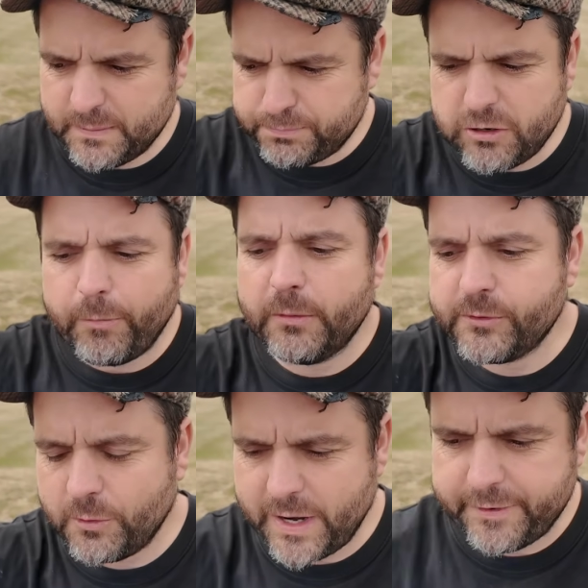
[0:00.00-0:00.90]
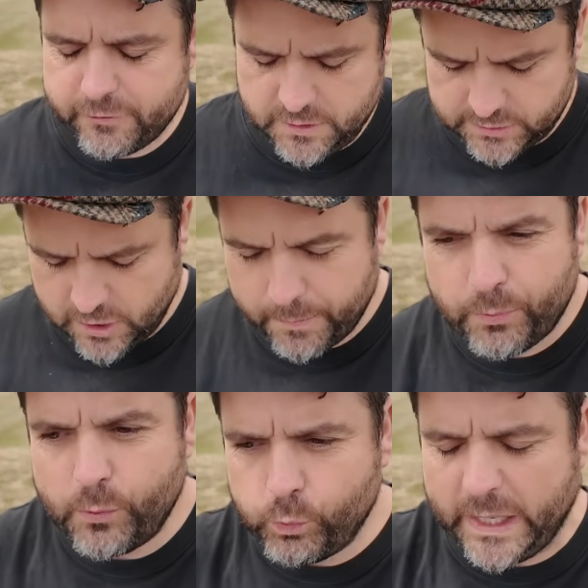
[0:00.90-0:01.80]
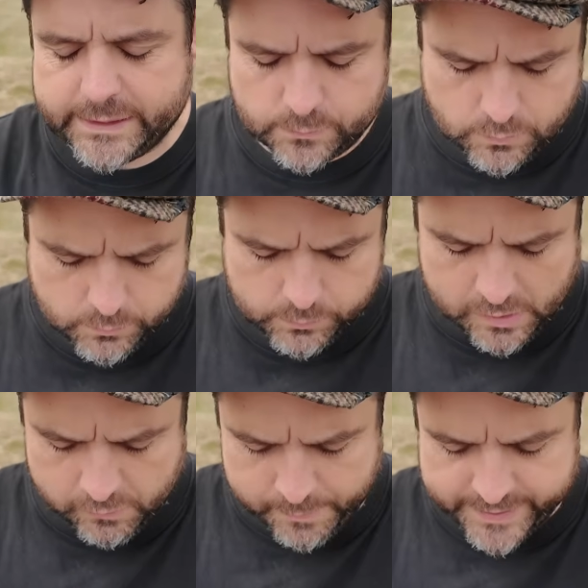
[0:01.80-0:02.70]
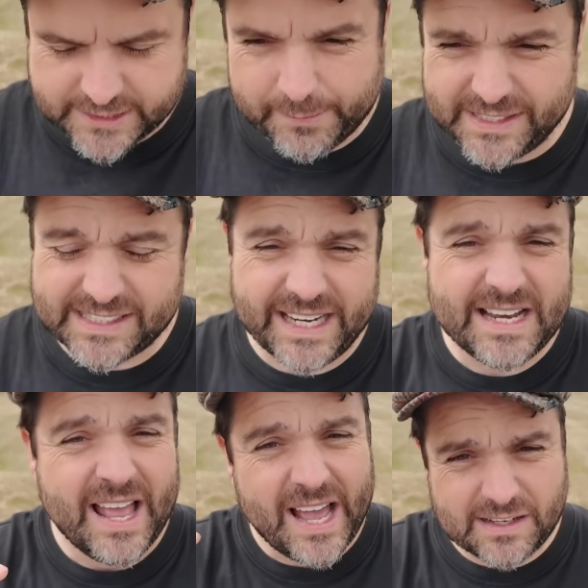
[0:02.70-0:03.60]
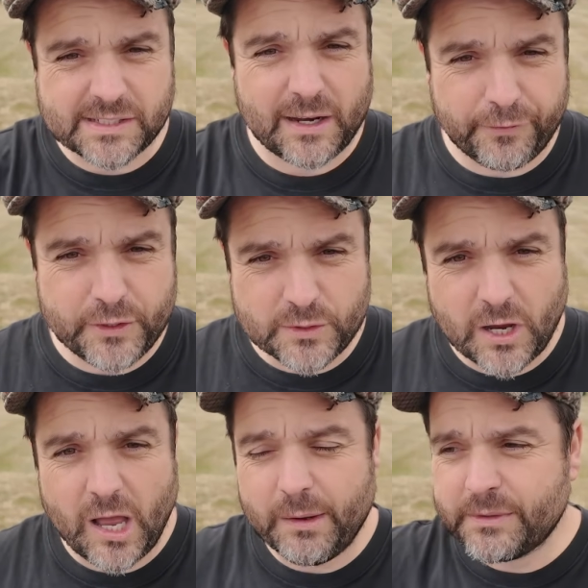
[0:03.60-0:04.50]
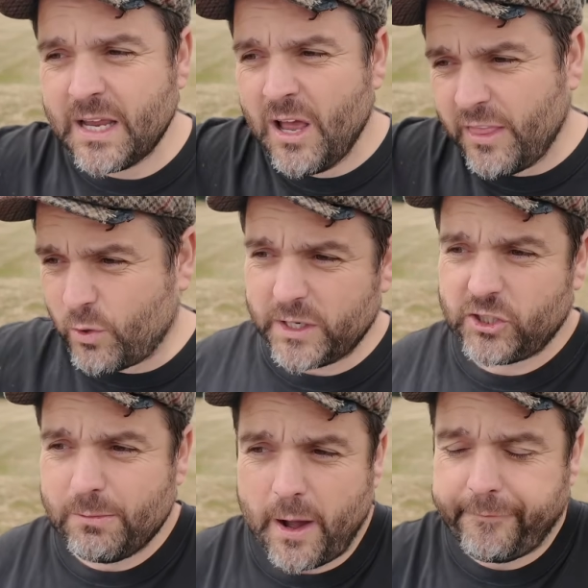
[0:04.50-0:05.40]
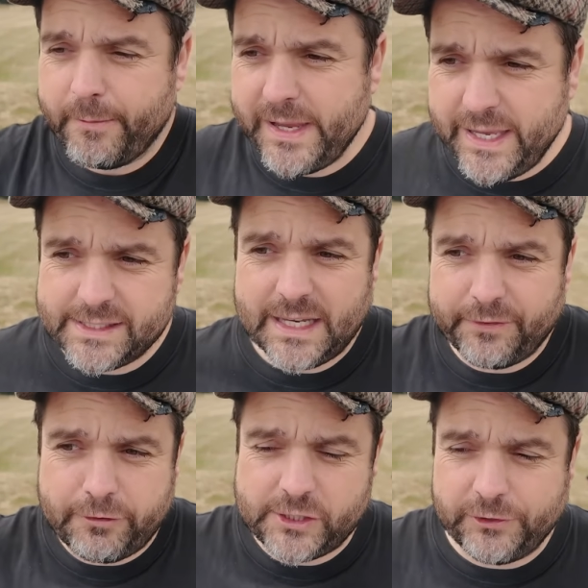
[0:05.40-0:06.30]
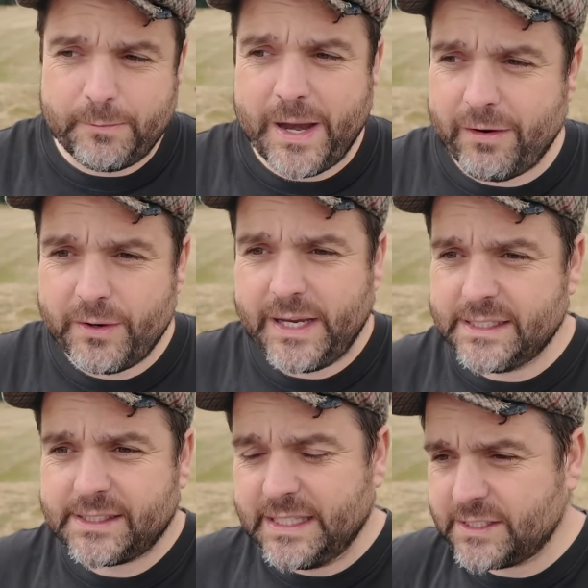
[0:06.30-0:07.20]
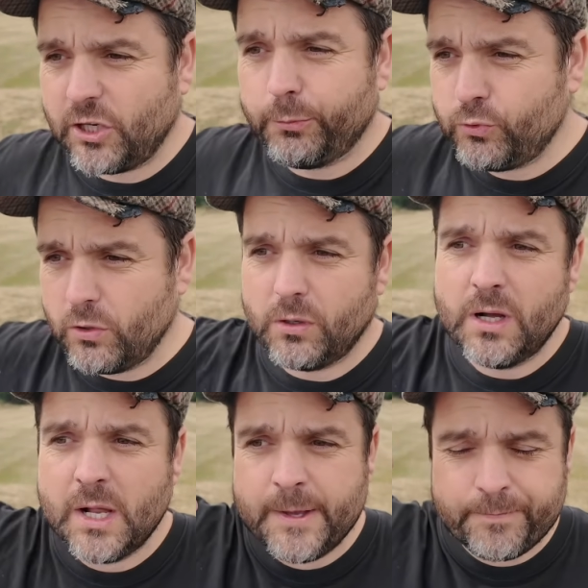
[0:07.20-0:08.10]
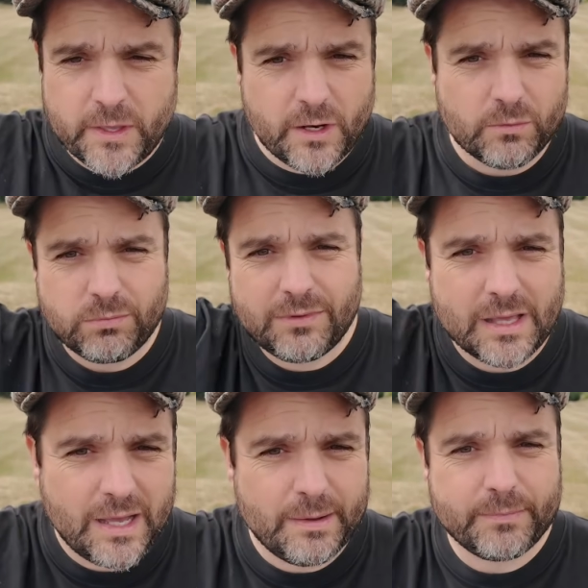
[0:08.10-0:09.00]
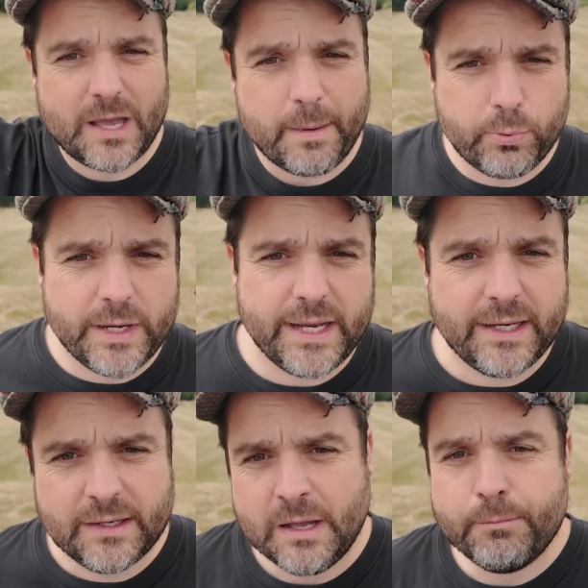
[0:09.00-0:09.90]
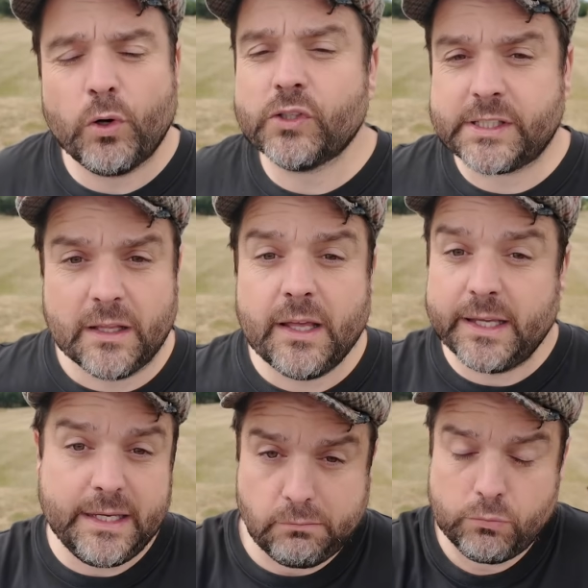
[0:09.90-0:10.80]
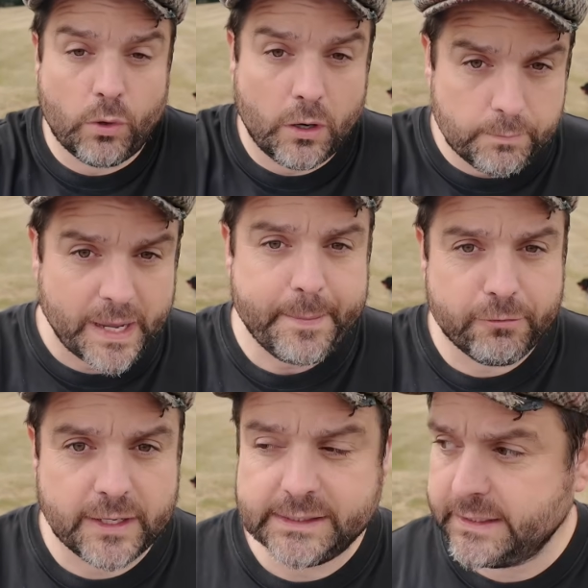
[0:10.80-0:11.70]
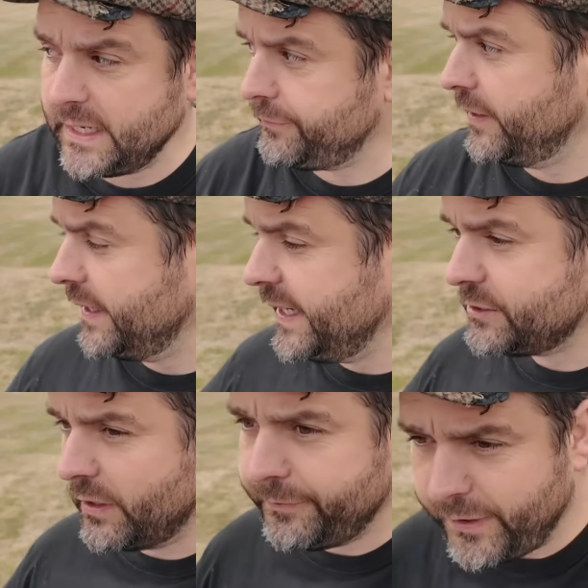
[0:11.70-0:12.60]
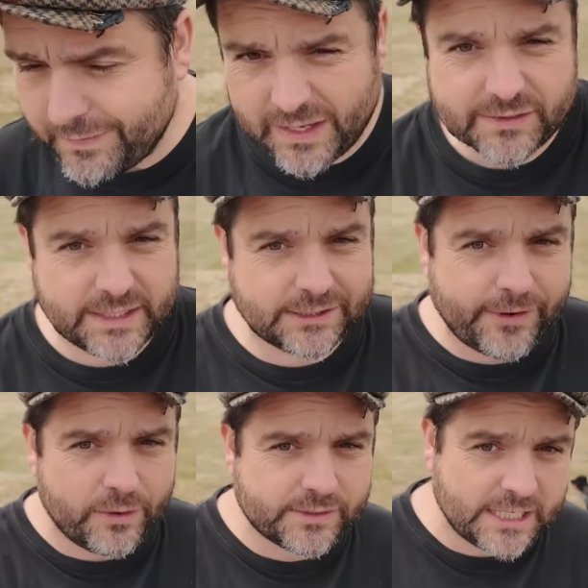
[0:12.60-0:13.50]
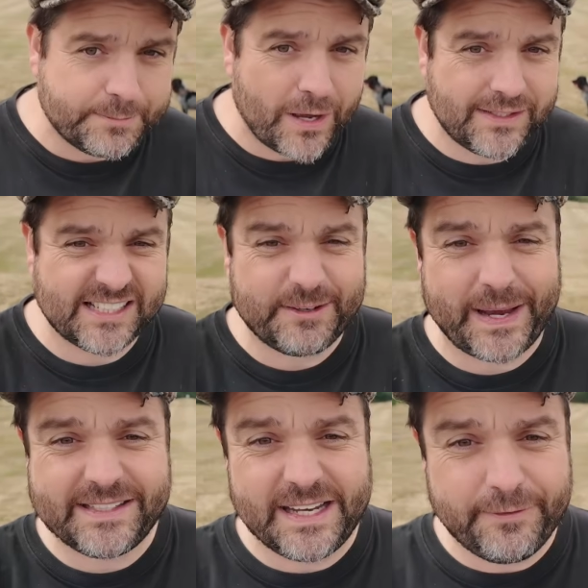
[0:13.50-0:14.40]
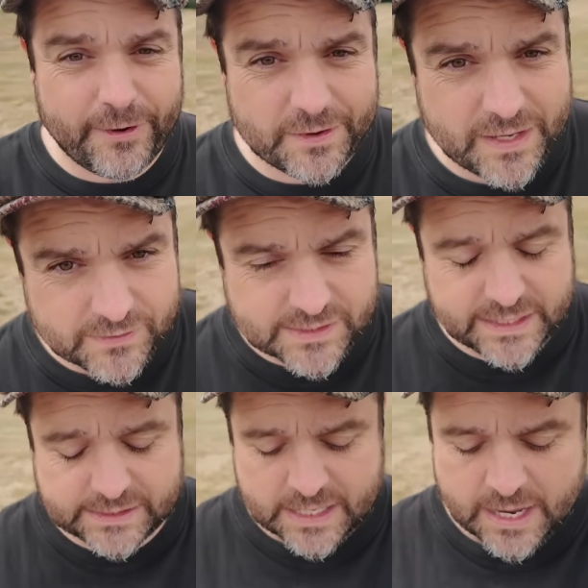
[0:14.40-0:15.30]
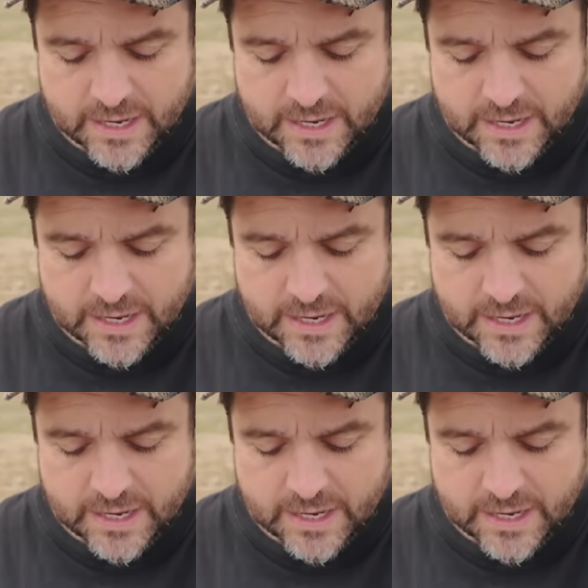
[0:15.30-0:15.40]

problems or whatever at the top remains to be seen. As I said a few times, the question mark for me is if Christian Romero is this top draw, cup winning monster that on paper at least he definitely is, right? 5 out of 6 finals that he's participated in, 5 out of 6